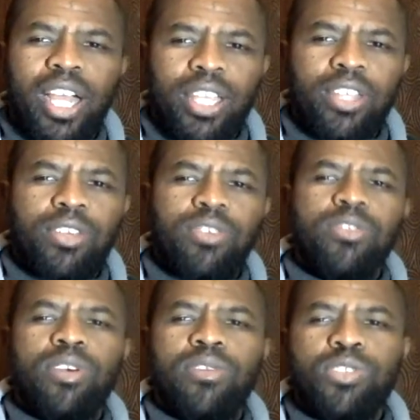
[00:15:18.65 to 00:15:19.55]

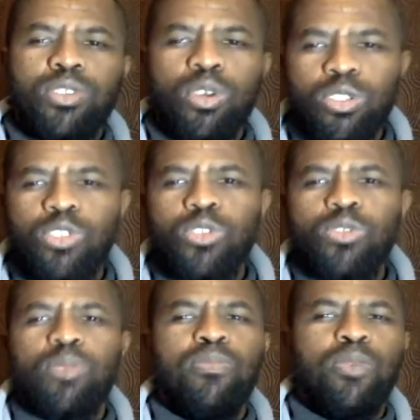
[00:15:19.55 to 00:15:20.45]
accused of stealing
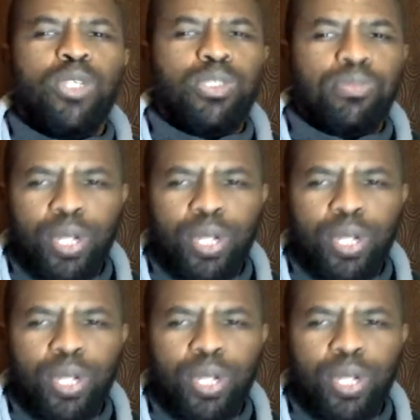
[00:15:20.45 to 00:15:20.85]
so much